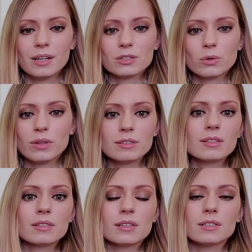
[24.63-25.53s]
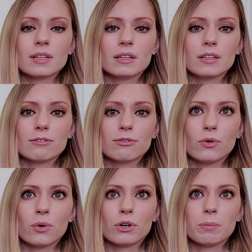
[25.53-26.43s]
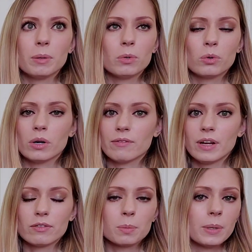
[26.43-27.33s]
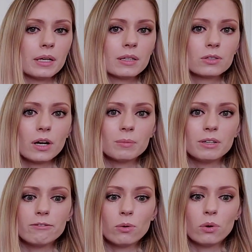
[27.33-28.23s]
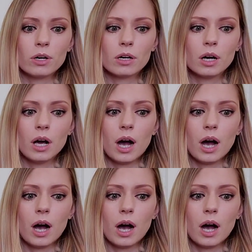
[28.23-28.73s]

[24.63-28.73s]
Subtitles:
So this is intended for people who have never played guitar before.